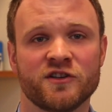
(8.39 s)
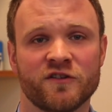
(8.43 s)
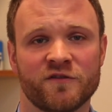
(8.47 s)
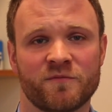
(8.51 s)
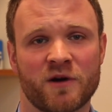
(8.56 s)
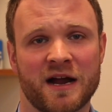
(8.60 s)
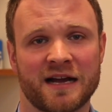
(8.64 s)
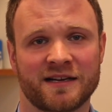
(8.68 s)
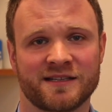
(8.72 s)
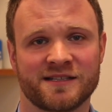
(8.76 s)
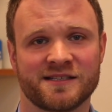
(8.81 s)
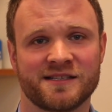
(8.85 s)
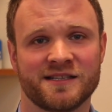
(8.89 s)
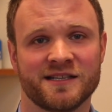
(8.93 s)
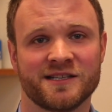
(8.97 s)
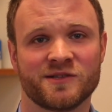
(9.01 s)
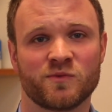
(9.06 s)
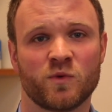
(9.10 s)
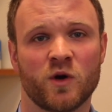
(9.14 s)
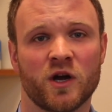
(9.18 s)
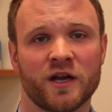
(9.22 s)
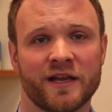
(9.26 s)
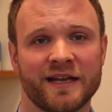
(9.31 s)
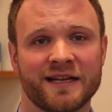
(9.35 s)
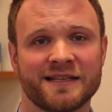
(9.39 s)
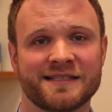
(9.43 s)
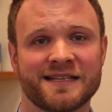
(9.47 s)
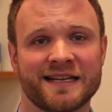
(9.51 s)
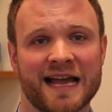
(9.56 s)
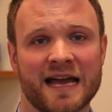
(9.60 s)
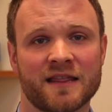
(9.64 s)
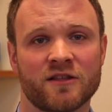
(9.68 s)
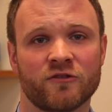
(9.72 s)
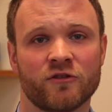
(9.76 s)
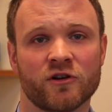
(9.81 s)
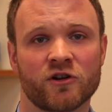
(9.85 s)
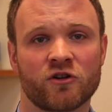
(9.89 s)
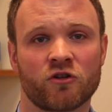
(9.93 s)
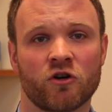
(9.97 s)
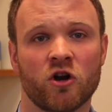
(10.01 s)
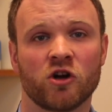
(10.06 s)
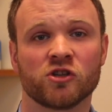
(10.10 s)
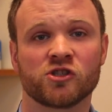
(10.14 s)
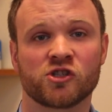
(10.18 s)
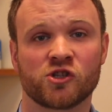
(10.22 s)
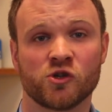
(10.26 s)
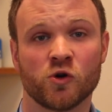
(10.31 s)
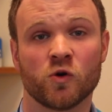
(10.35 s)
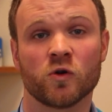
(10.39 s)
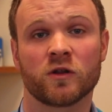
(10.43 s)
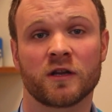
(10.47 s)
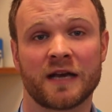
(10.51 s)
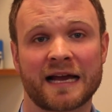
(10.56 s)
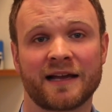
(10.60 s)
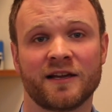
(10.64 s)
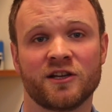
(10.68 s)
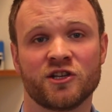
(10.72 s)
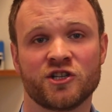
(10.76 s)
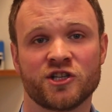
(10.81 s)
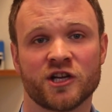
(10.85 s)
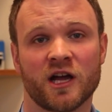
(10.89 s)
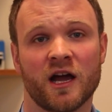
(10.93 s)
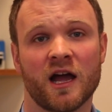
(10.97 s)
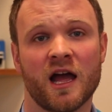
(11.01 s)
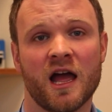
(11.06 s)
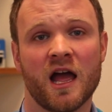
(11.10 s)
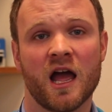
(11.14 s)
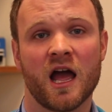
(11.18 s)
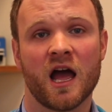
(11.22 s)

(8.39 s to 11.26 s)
of Practices working together across North Lancashire.